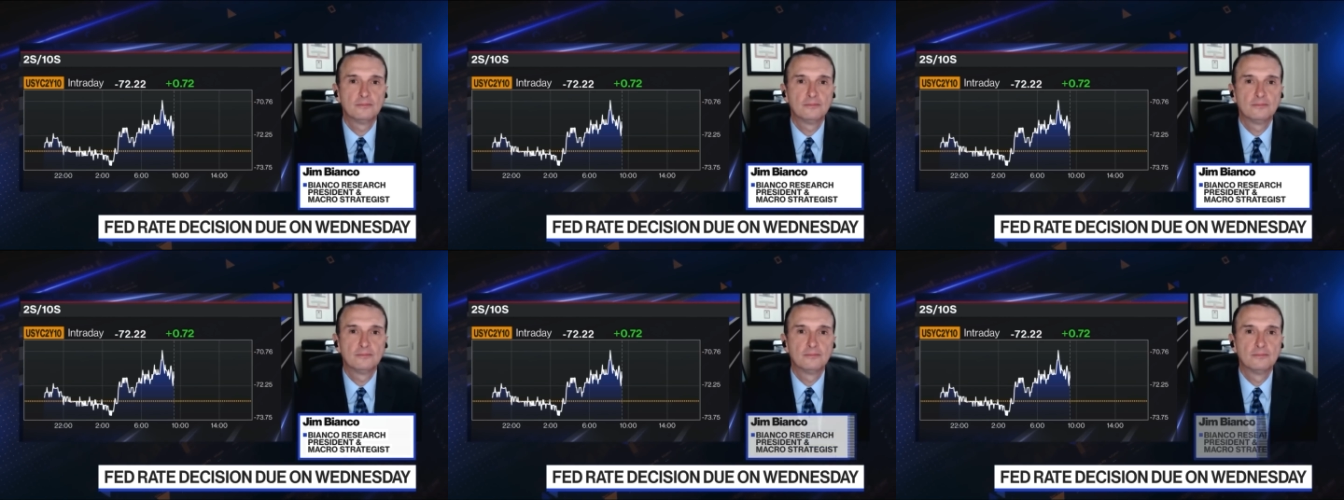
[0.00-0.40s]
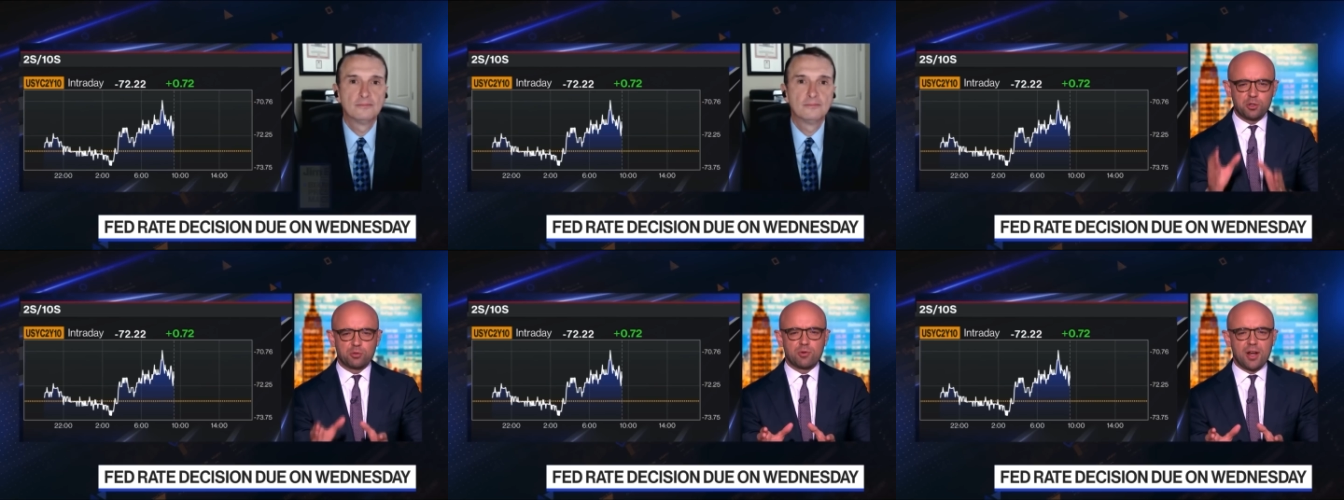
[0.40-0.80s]
call and
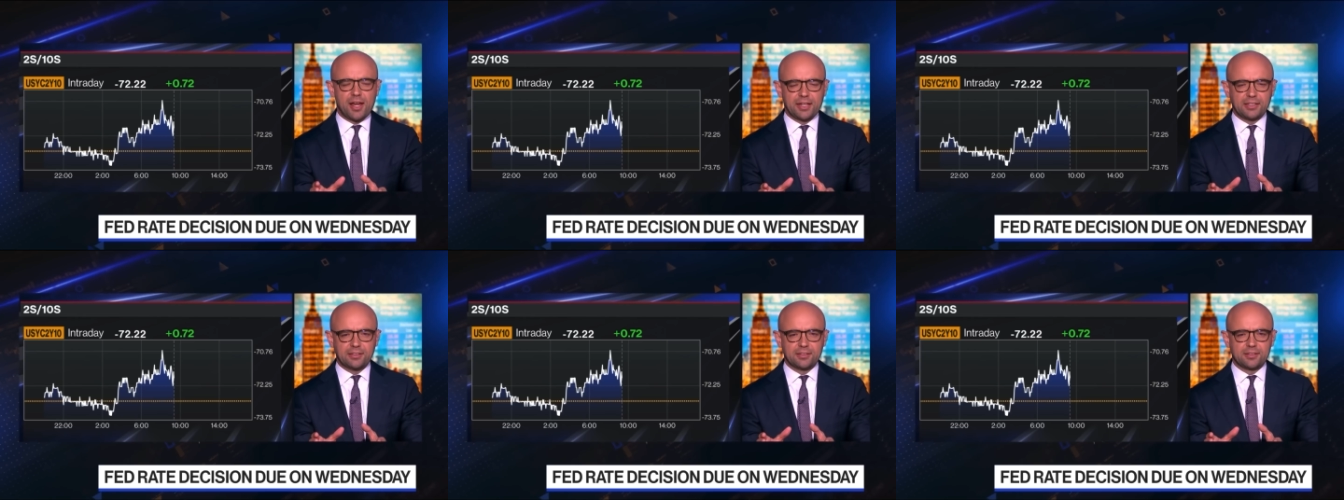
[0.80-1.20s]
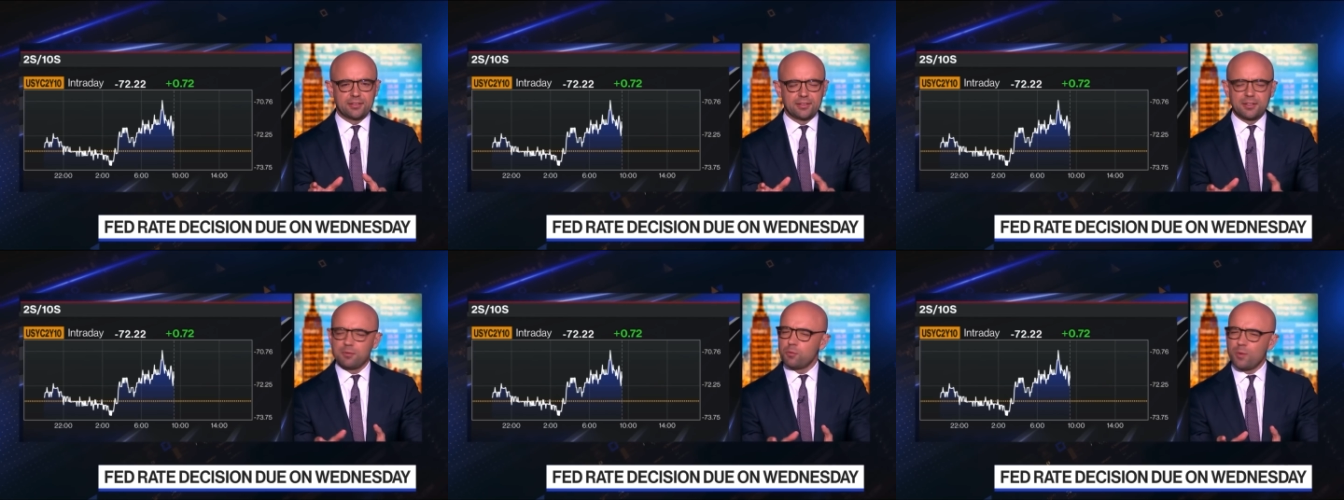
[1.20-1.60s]
if you're right,
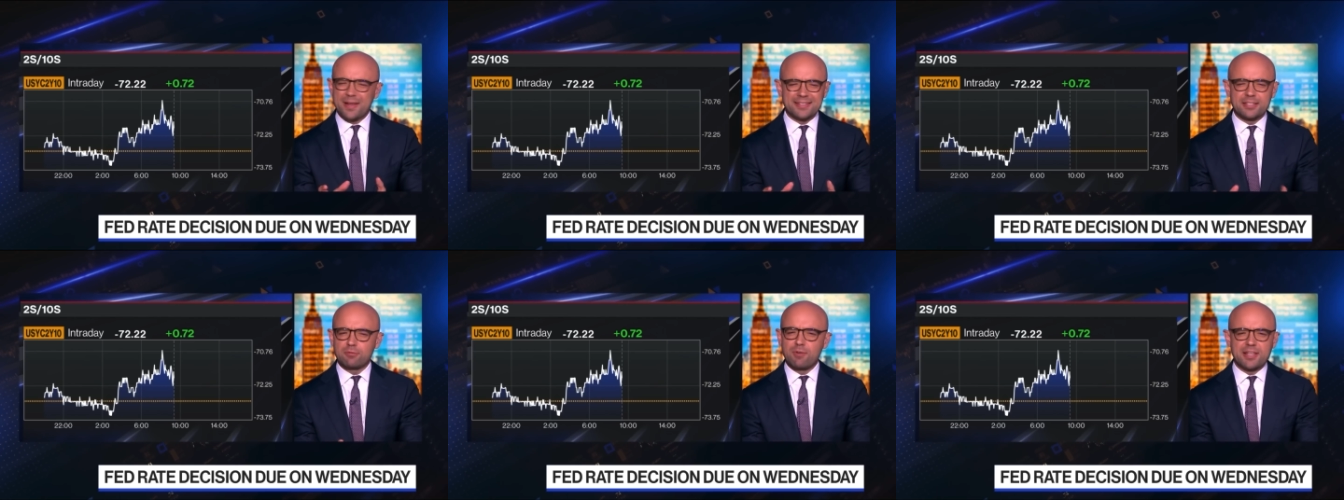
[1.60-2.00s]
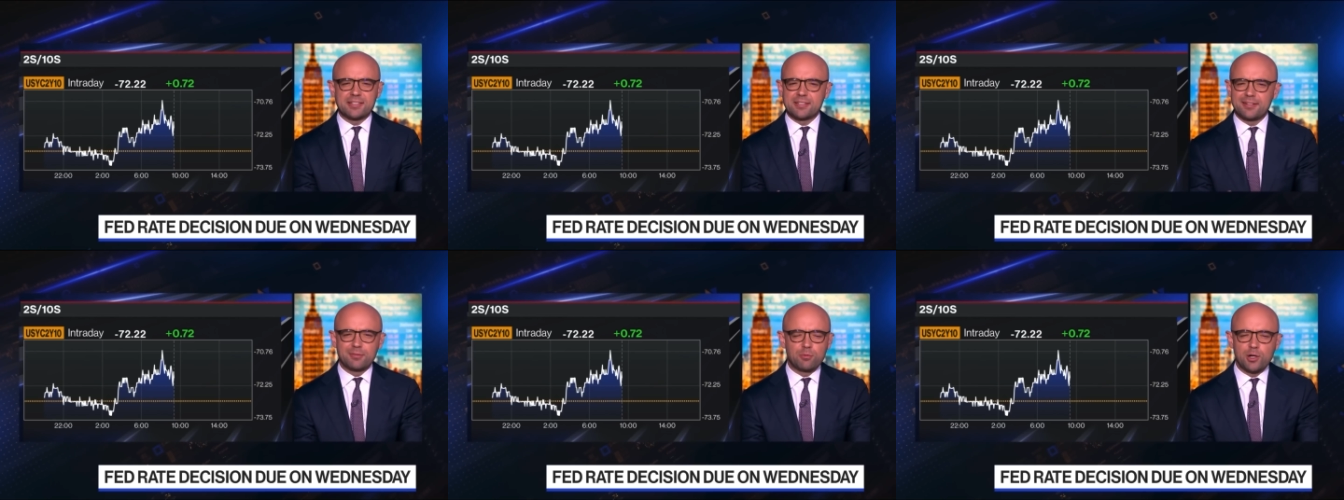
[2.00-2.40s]
Where's the
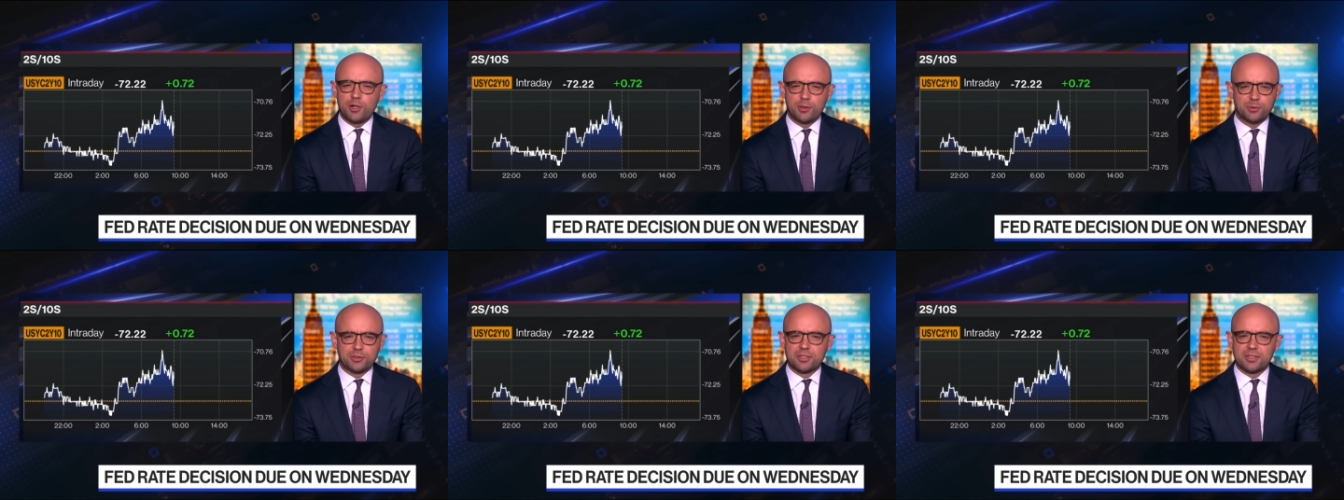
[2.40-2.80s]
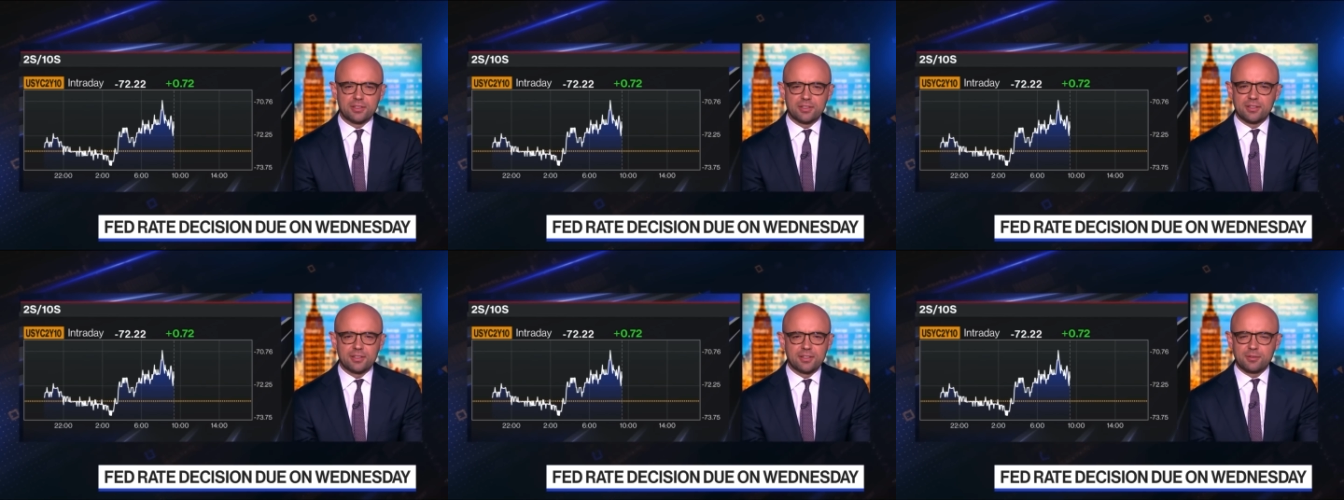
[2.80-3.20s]
rest of the world?
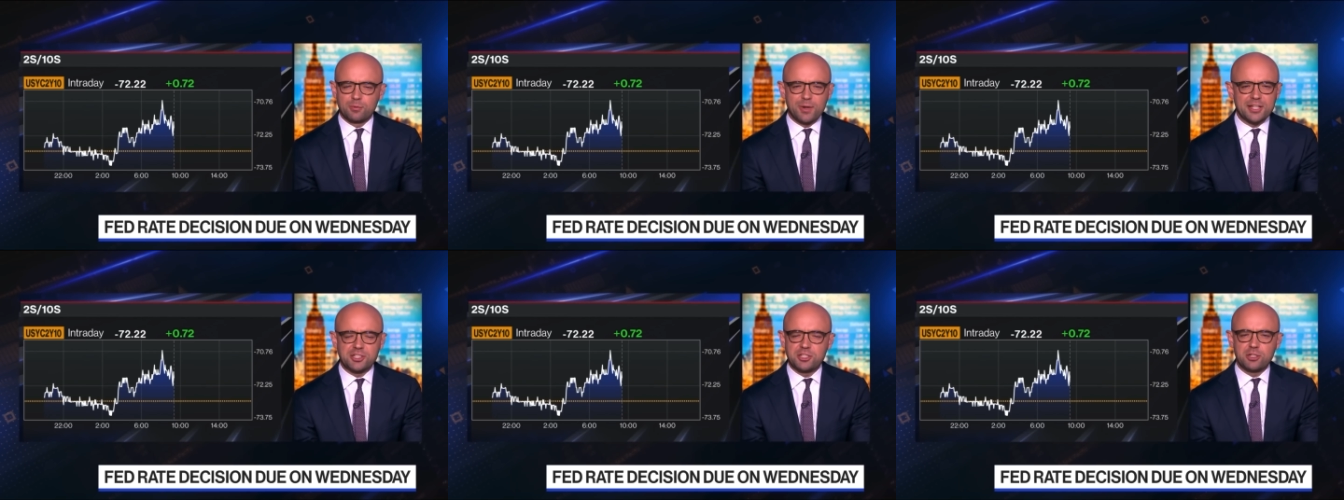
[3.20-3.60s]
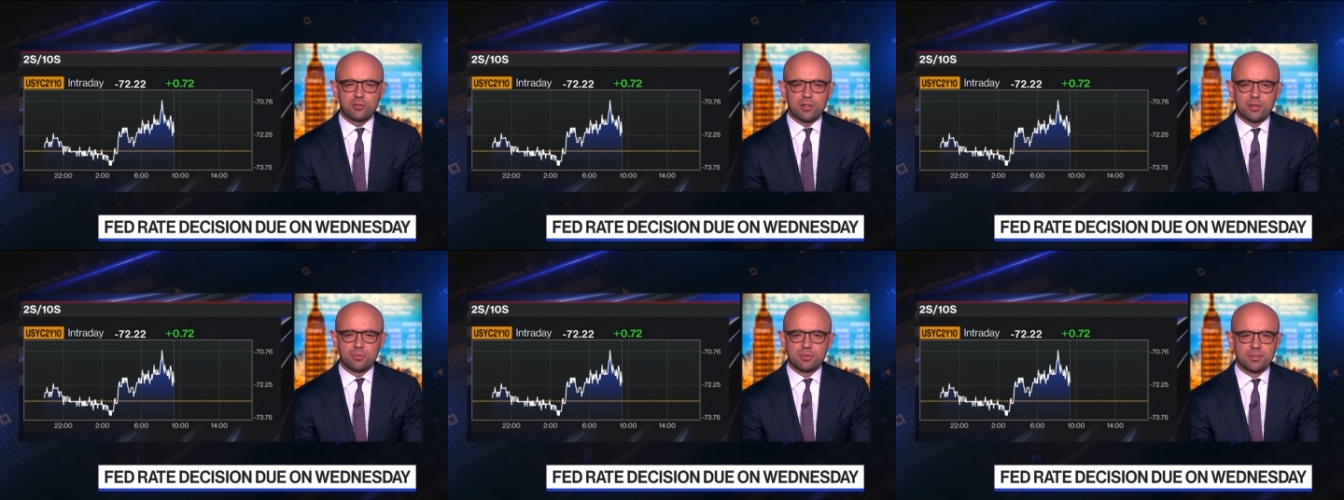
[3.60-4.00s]
Where's
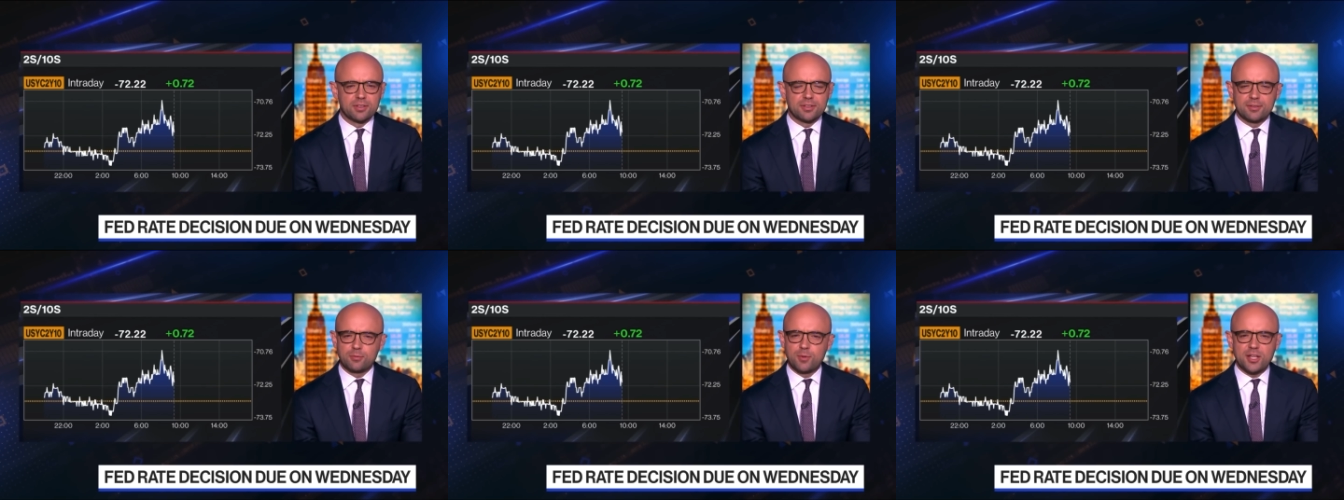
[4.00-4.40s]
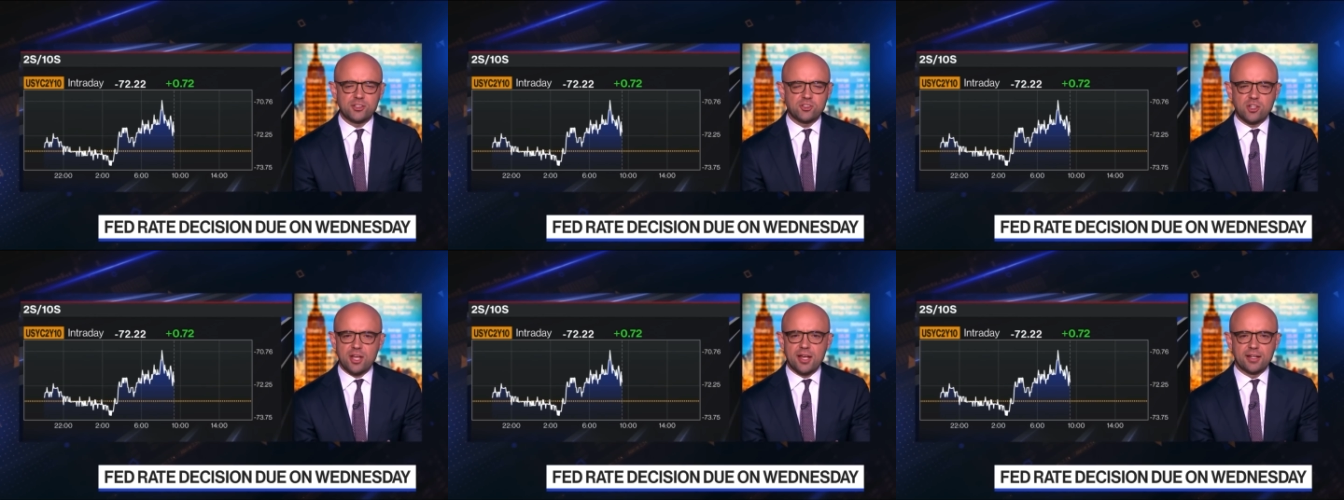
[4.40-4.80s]
Europe?
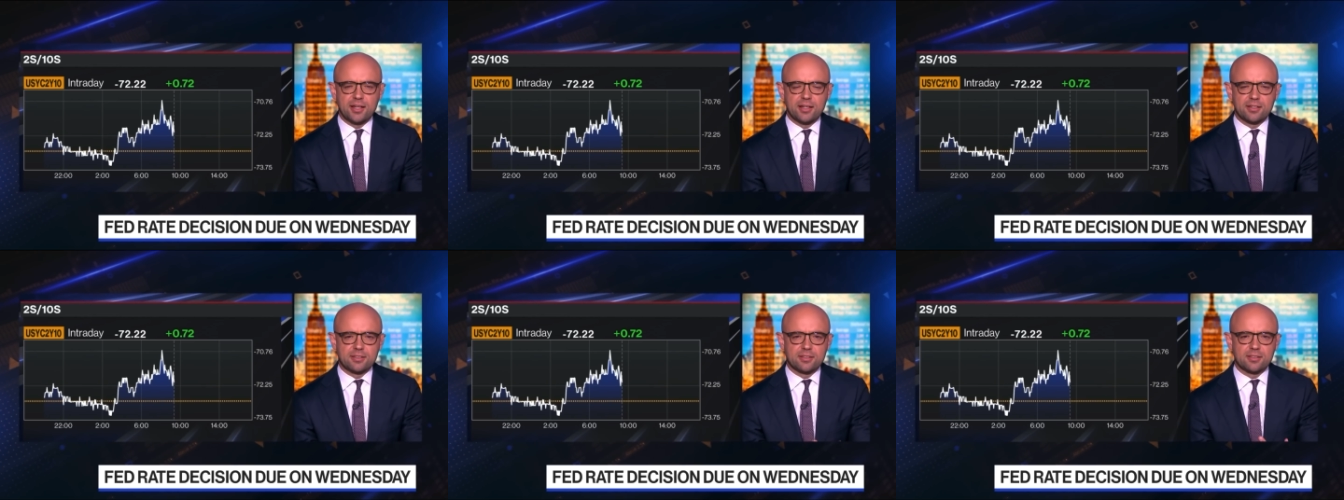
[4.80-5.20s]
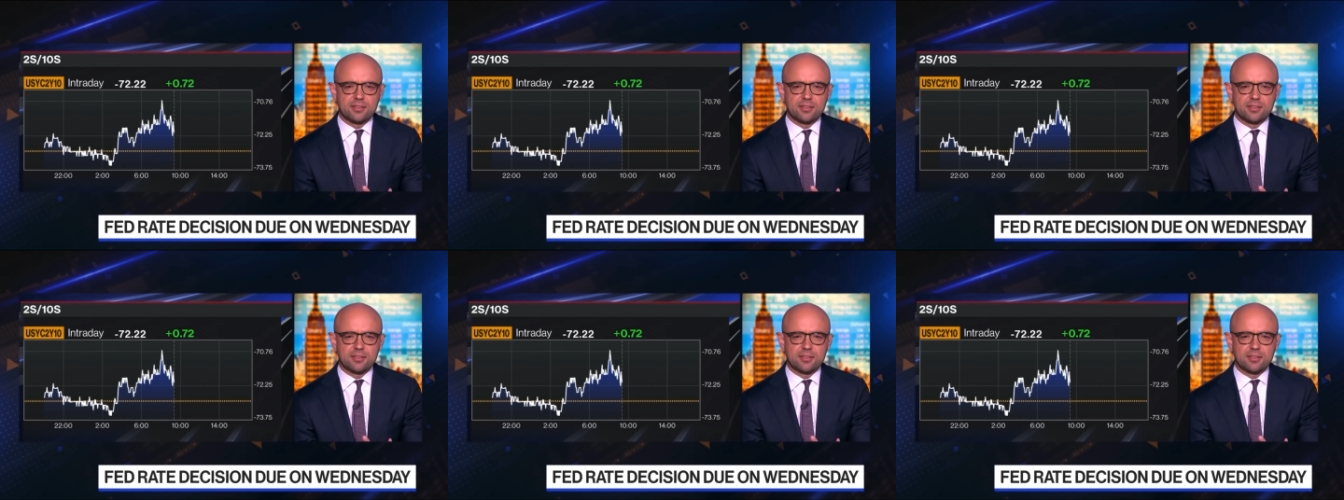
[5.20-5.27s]
Where's China?